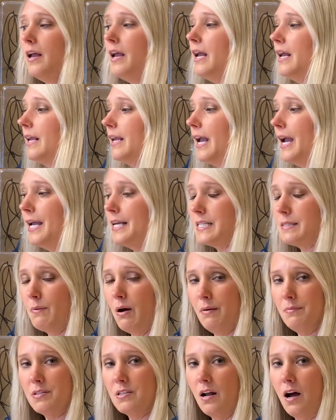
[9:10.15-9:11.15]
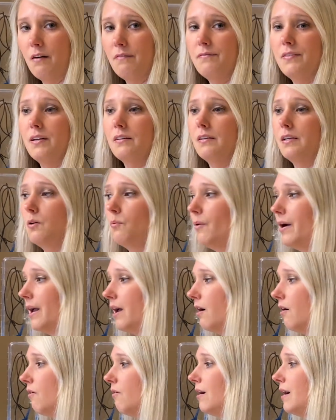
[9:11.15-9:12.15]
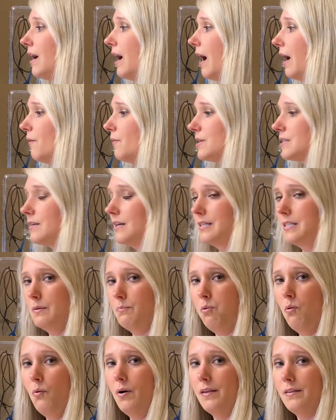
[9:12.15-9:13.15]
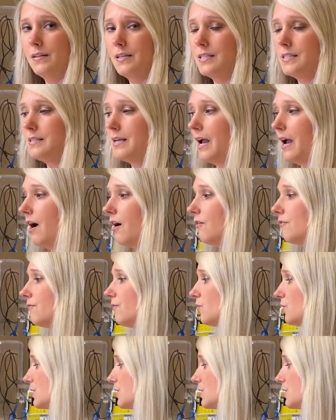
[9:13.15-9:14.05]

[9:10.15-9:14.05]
in case mom's not feeling well. I always like to point this out for